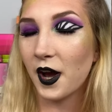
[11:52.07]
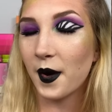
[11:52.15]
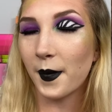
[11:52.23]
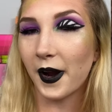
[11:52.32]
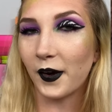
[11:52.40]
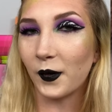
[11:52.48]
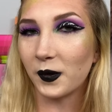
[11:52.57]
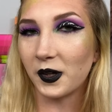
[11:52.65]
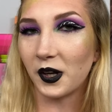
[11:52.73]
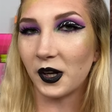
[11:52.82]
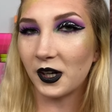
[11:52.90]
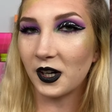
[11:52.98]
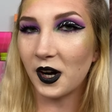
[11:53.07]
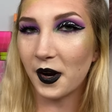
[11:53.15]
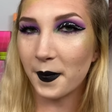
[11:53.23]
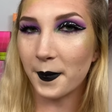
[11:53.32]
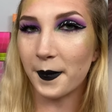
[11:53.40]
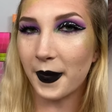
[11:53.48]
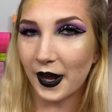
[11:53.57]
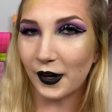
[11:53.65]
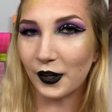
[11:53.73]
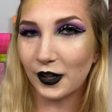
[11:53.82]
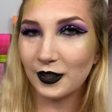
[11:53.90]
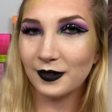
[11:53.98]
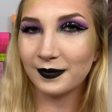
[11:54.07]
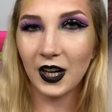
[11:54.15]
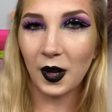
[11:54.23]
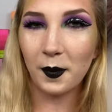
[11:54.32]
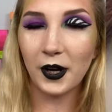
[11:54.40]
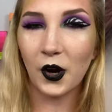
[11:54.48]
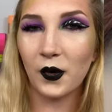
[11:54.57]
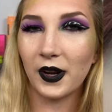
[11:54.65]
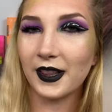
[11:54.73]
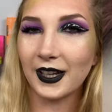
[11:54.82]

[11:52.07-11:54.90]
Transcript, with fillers: my old look better. Let me know in the